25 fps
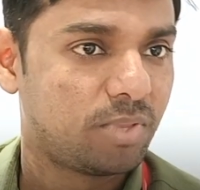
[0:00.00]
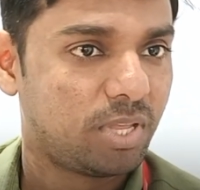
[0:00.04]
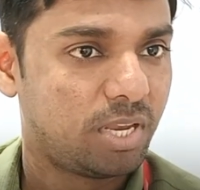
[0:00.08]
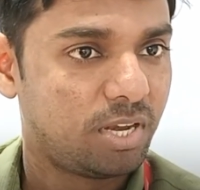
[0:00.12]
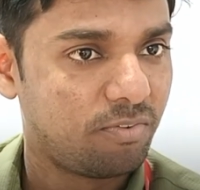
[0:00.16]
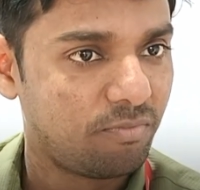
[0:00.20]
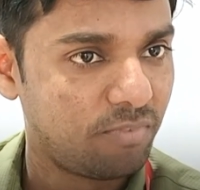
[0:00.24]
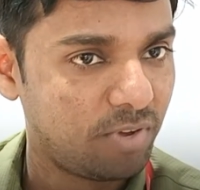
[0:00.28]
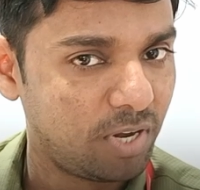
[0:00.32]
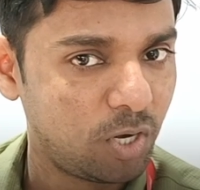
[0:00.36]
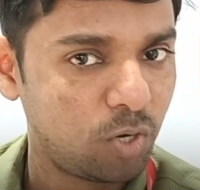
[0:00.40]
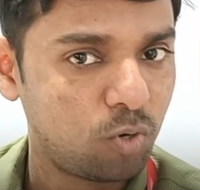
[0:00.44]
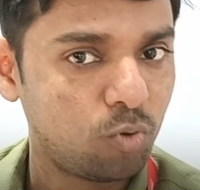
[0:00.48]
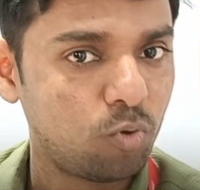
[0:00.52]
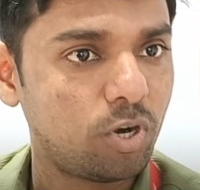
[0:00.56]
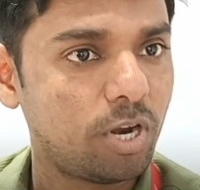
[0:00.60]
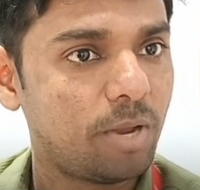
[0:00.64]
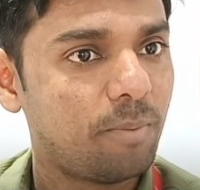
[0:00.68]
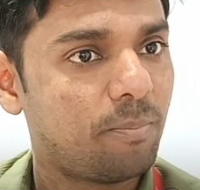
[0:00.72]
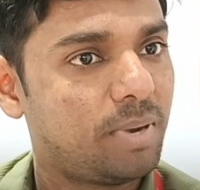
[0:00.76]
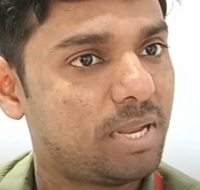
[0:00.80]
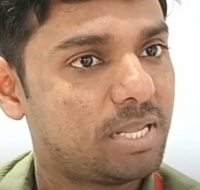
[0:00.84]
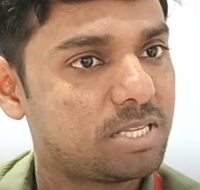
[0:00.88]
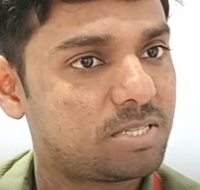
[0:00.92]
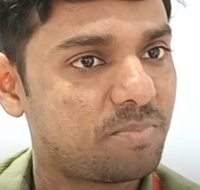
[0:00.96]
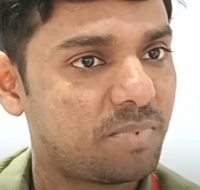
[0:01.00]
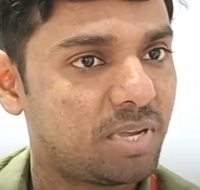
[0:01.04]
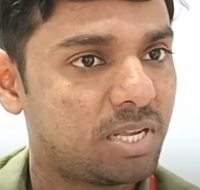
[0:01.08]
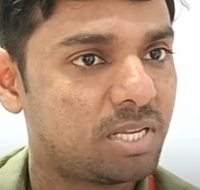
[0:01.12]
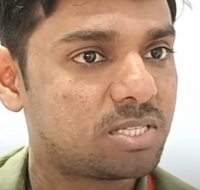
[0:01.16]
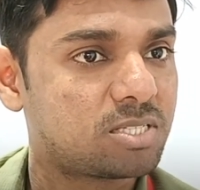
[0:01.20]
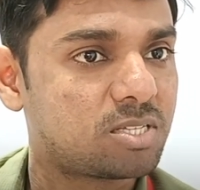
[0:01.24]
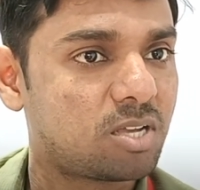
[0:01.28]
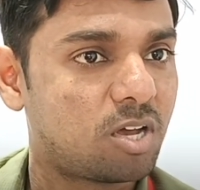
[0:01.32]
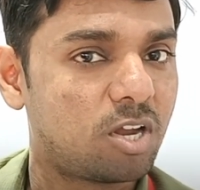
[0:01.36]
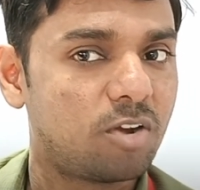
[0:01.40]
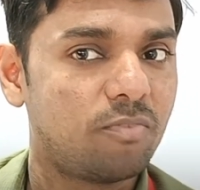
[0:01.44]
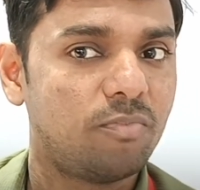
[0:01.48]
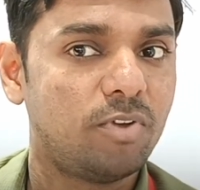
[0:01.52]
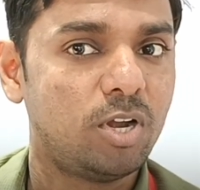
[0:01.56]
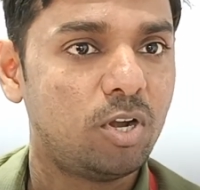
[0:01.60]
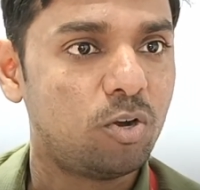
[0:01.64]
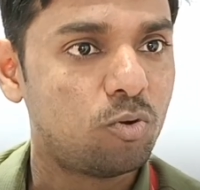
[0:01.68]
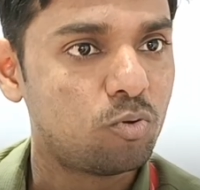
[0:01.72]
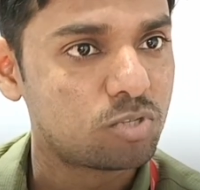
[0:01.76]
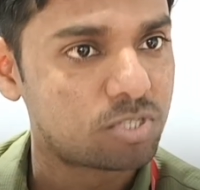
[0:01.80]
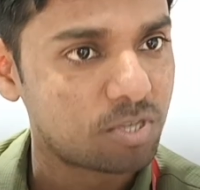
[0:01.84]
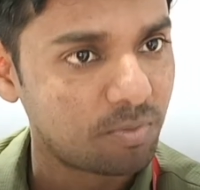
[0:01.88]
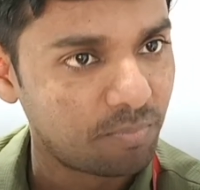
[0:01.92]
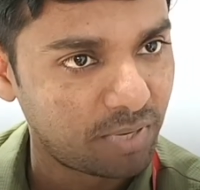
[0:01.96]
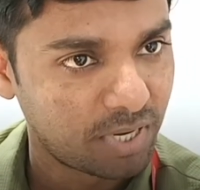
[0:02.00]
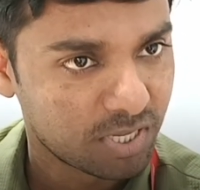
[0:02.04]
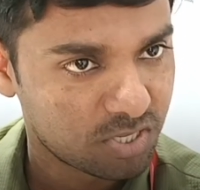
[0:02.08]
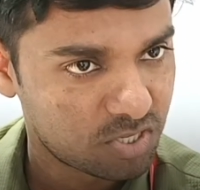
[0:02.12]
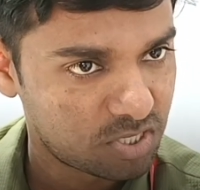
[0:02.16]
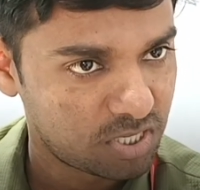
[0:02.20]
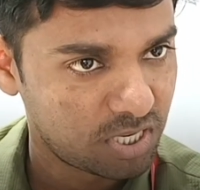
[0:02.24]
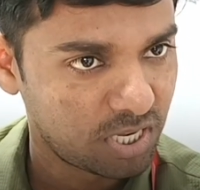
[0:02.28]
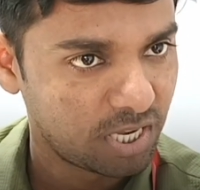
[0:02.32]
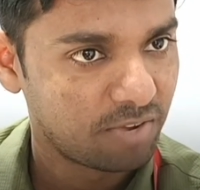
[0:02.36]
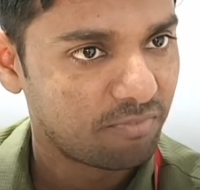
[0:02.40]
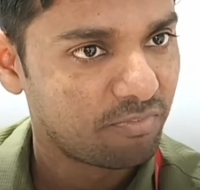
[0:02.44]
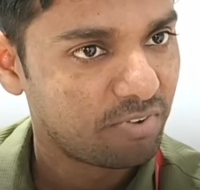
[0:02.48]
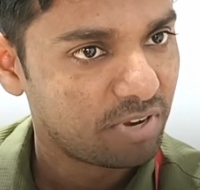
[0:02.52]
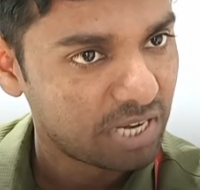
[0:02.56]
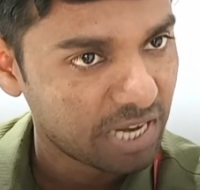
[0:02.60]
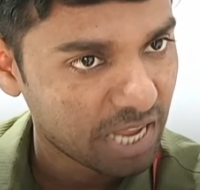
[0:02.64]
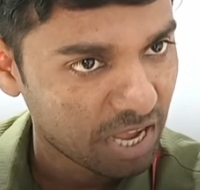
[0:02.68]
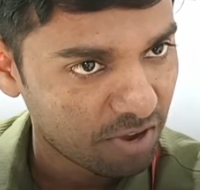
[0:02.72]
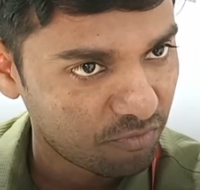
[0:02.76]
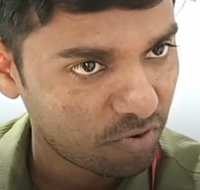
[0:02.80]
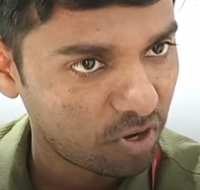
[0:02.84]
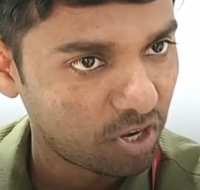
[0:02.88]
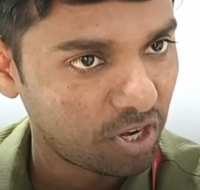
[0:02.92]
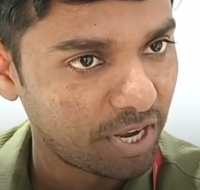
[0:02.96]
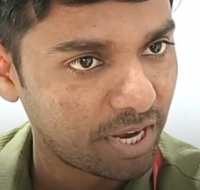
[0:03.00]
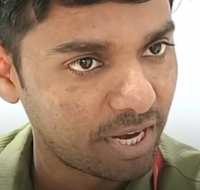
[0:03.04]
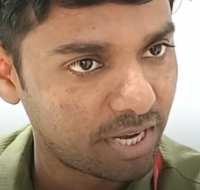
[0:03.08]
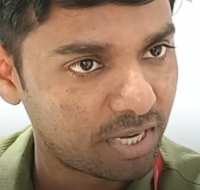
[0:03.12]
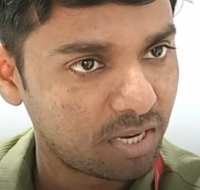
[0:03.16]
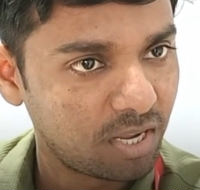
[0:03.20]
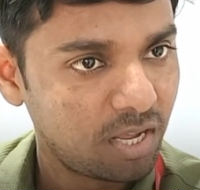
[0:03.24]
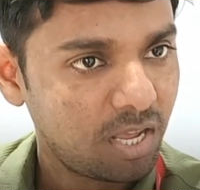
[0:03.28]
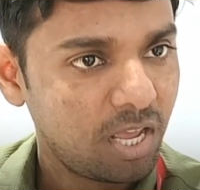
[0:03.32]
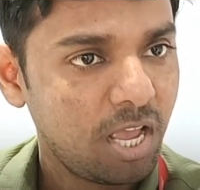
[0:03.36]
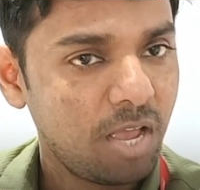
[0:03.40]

then we'll do replacements or we'll do some testing, we'll evaluate.